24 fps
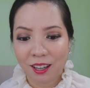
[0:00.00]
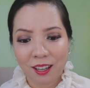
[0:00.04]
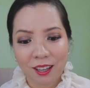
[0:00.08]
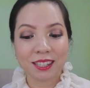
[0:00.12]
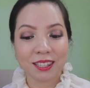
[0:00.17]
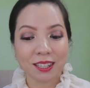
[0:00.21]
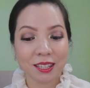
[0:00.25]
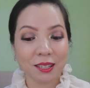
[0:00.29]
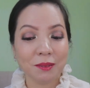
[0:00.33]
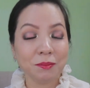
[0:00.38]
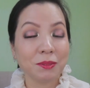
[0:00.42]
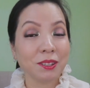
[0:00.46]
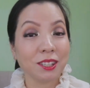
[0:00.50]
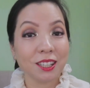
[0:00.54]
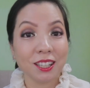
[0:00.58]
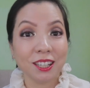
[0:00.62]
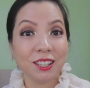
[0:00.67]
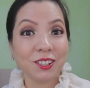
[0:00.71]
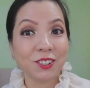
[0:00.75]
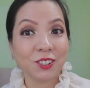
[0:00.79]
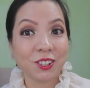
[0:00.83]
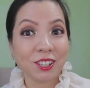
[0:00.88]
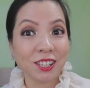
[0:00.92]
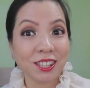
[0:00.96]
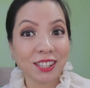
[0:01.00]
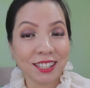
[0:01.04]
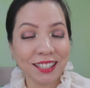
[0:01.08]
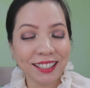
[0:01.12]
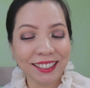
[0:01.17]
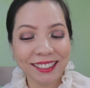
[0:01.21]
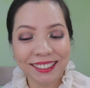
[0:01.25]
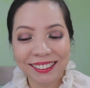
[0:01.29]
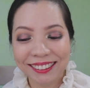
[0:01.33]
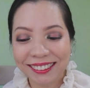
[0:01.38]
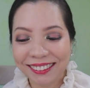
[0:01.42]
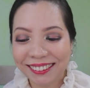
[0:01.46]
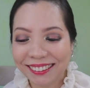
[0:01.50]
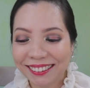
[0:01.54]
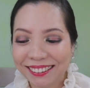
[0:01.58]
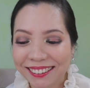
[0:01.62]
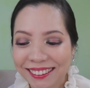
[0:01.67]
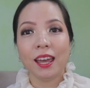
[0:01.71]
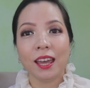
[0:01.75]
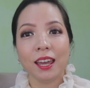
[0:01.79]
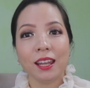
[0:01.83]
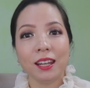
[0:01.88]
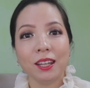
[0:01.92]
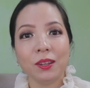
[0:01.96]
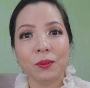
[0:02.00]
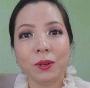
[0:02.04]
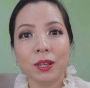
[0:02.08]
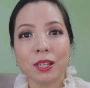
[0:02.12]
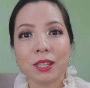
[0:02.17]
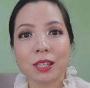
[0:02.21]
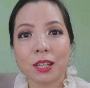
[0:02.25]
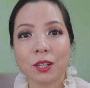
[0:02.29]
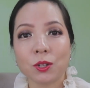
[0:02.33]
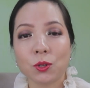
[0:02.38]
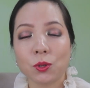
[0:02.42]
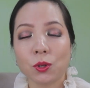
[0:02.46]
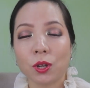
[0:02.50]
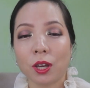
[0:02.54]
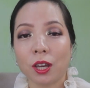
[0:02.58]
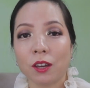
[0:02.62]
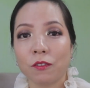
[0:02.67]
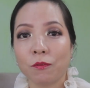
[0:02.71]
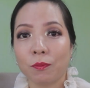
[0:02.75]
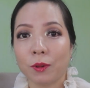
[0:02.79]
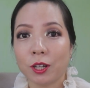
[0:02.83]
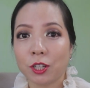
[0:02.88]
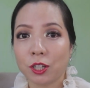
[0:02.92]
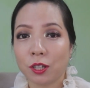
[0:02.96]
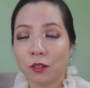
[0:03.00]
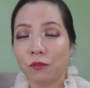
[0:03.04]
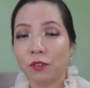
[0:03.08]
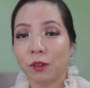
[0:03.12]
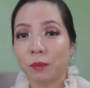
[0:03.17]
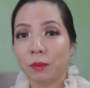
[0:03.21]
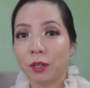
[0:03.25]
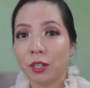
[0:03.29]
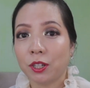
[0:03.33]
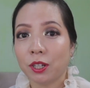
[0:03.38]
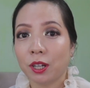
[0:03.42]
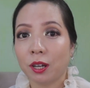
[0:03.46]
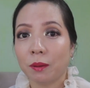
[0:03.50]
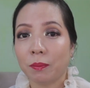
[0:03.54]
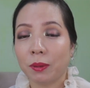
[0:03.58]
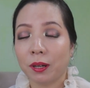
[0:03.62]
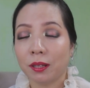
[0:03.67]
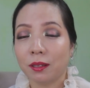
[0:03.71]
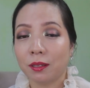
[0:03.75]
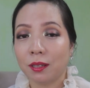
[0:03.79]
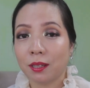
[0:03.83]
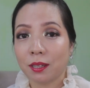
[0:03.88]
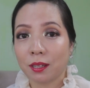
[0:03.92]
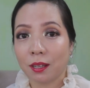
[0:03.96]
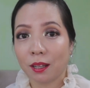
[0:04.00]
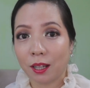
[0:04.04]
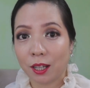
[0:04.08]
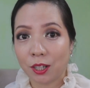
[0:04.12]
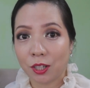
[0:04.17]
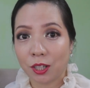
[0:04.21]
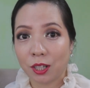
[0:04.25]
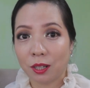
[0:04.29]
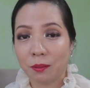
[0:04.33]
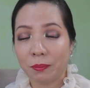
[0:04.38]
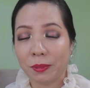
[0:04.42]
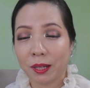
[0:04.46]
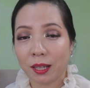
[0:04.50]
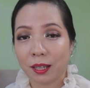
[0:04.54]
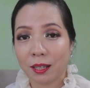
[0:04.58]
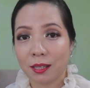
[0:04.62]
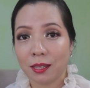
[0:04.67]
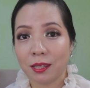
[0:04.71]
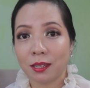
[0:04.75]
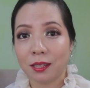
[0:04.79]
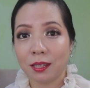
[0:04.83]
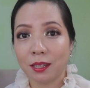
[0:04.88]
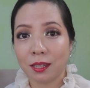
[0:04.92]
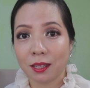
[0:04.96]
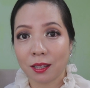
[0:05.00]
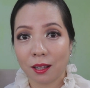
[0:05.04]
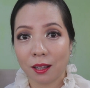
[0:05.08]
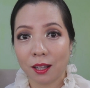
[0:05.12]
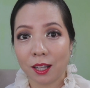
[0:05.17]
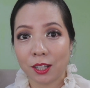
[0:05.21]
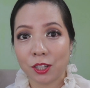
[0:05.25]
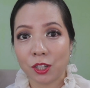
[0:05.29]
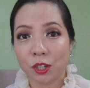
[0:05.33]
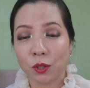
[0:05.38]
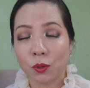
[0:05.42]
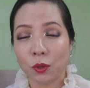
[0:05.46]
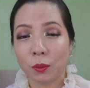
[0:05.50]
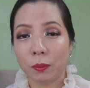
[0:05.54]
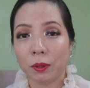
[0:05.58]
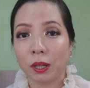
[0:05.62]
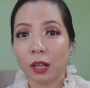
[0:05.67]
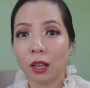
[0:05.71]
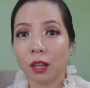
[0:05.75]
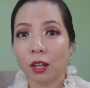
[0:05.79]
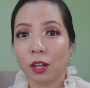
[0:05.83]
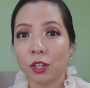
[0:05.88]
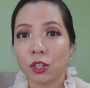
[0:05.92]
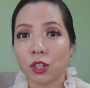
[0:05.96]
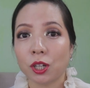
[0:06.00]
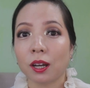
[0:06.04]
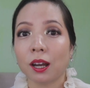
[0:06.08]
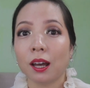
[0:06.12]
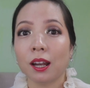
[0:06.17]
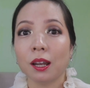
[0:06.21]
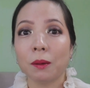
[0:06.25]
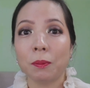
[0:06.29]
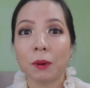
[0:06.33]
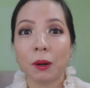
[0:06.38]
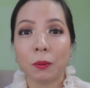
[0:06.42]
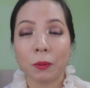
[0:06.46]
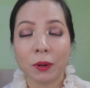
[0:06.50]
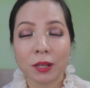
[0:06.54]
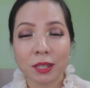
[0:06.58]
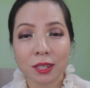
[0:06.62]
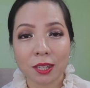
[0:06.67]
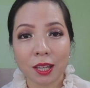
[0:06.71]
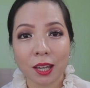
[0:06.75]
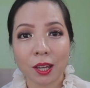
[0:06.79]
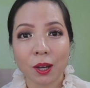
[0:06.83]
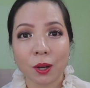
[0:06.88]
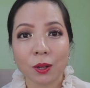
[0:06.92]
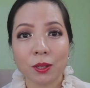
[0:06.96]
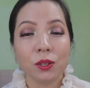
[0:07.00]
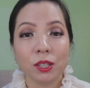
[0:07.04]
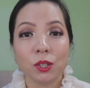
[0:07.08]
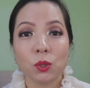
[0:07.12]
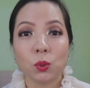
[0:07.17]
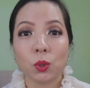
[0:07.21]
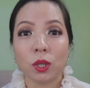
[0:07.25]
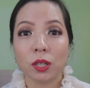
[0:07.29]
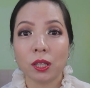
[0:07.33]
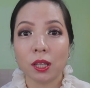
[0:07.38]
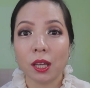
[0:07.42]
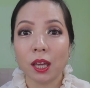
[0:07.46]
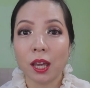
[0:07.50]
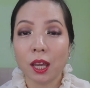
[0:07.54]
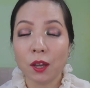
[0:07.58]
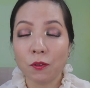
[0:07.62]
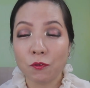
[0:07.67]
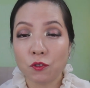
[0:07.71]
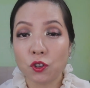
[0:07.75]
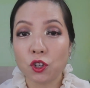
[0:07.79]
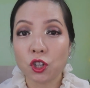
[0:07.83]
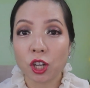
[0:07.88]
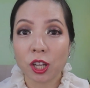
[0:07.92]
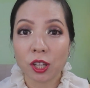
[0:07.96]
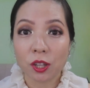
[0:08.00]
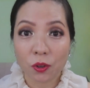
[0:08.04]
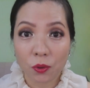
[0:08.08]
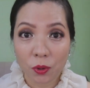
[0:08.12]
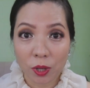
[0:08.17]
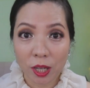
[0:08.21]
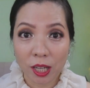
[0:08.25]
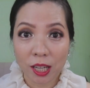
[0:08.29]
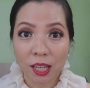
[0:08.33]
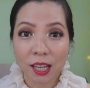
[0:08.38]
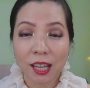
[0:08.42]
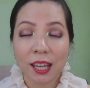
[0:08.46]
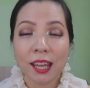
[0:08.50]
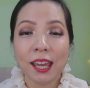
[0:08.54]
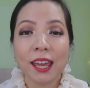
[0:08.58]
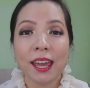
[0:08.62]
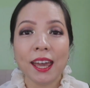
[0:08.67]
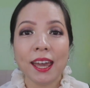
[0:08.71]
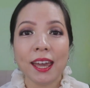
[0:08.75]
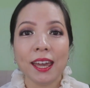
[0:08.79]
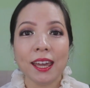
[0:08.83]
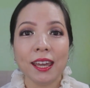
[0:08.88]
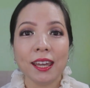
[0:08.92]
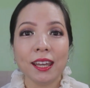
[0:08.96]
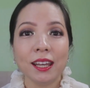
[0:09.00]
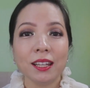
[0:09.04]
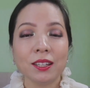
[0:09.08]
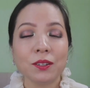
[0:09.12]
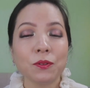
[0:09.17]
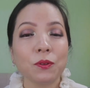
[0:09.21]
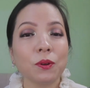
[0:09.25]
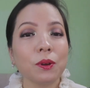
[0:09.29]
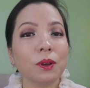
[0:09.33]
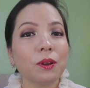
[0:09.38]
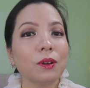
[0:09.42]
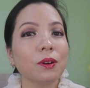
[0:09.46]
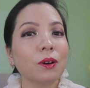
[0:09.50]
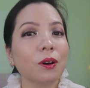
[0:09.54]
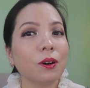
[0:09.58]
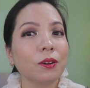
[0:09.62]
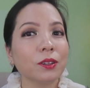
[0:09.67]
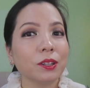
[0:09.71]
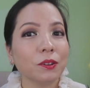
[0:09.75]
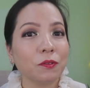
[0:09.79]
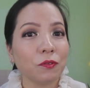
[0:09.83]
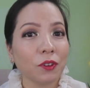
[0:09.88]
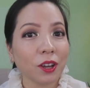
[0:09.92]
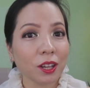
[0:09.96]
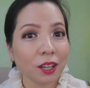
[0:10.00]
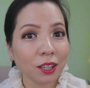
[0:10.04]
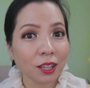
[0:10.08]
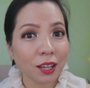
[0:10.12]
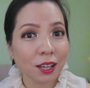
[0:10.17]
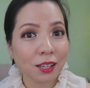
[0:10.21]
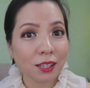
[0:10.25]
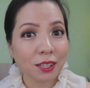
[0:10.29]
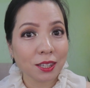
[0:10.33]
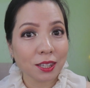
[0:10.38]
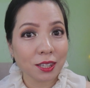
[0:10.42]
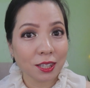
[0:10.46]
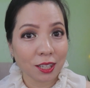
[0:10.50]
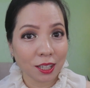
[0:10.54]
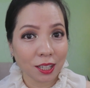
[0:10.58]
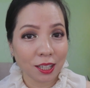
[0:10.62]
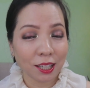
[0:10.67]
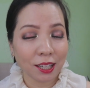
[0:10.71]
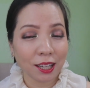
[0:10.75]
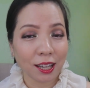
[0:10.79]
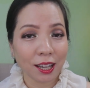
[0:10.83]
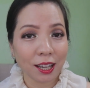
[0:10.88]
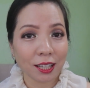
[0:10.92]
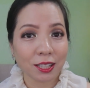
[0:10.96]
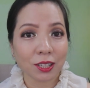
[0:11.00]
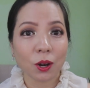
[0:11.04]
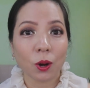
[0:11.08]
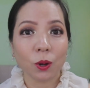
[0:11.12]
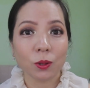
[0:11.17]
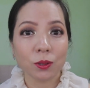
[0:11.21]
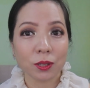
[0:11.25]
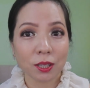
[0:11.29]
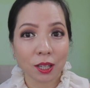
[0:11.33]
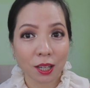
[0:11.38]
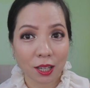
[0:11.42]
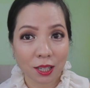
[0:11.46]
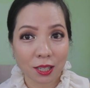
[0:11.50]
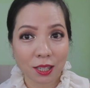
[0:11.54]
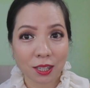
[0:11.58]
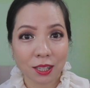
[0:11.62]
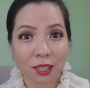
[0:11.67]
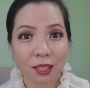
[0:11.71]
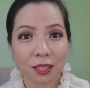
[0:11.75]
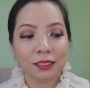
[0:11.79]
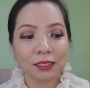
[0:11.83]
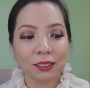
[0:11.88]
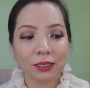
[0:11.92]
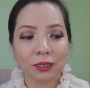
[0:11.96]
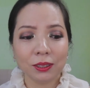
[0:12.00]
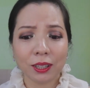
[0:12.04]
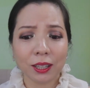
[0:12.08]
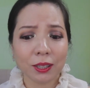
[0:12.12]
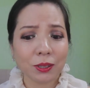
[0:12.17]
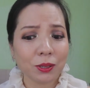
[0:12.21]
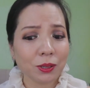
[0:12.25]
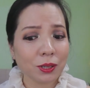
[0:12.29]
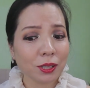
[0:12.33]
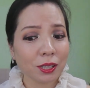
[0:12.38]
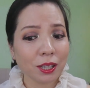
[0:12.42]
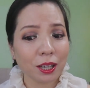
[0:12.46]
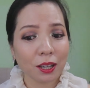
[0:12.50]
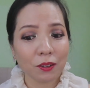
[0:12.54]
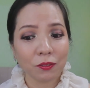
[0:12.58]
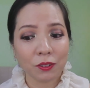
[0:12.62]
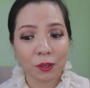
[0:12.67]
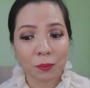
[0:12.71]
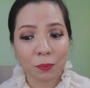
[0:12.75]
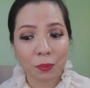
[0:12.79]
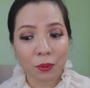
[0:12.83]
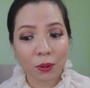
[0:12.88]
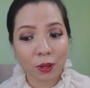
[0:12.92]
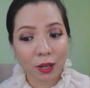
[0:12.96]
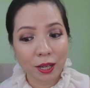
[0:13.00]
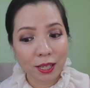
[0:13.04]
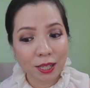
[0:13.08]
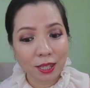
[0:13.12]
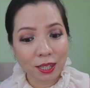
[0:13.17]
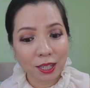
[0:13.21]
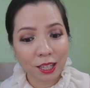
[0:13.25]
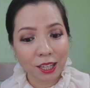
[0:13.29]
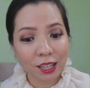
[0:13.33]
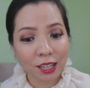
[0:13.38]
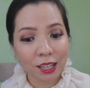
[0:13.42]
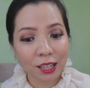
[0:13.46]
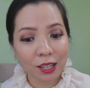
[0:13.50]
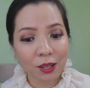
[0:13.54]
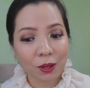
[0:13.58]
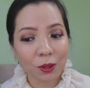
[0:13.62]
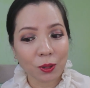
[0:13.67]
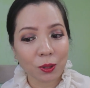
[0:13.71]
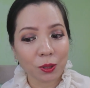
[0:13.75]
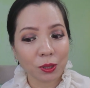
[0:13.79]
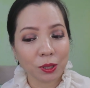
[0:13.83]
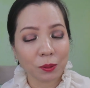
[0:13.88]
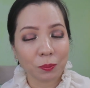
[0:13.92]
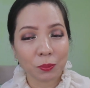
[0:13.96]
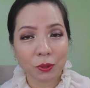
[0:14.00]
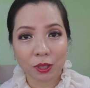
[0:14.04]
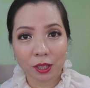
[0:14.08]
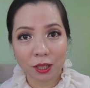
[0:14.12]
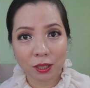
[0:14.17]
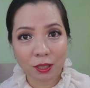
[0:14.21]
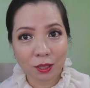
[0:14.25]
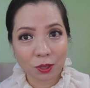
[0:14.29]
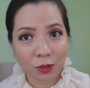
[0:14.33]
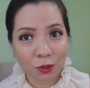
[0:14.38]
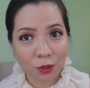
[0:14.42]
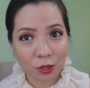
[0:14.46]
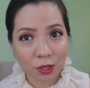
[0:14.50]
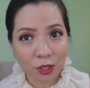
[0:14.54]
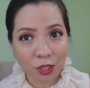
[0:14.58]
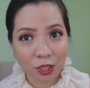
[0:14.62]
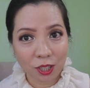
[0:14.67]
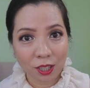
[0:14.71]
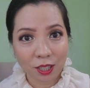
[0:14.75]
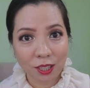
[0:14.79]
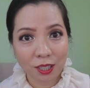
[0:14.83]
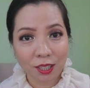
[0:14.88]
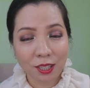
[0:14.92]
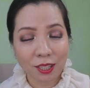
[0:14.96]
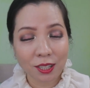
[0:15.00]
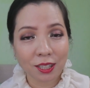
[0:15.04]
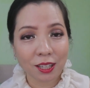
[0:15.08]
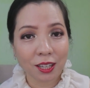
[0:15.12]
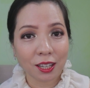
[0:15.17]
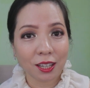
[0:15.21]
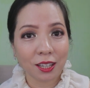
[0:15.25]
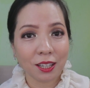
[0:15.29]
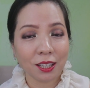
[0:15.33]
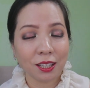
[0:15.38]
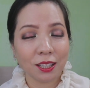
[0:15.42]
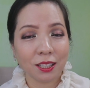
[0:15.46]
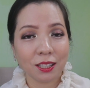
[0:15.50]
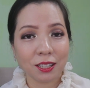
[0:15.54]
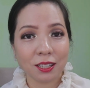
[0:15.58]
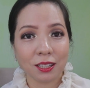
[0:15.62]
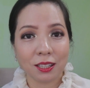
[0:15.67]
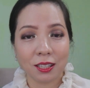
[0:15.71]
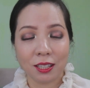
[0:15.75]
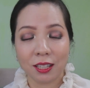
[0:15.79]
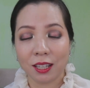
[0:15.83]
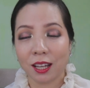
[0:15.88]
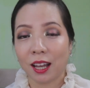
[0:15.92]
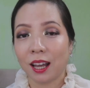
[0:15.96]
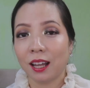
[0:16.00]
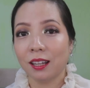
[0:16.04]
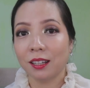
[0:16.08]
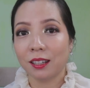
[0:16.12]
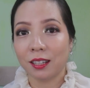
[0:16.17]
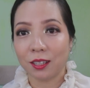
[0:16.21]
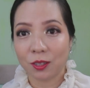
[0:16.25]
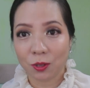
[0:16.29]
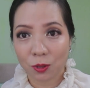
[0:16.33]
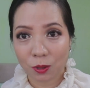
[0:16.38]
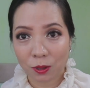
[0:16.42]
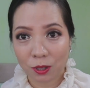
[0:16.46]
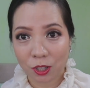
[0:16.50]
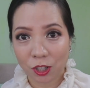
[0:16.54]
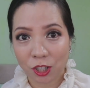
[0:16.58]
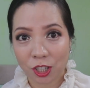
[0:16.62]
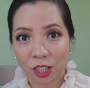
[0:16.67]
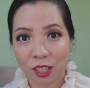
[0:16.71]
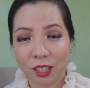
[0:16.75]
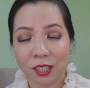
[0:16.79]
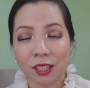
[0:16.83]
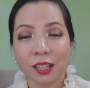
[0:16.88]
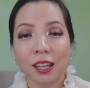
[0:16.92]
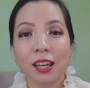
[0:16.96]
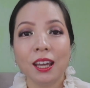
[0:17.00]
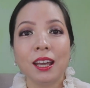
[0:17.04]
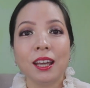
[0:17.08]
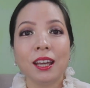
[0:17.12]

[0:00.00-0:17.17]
Seems interesting. Anyways, I do not have much information about this collection because this collection will be launched on Colourpop website on the 28th January and on the Valentine's Day at Otas. So I do not have the pricing or the product descriptions and the color description.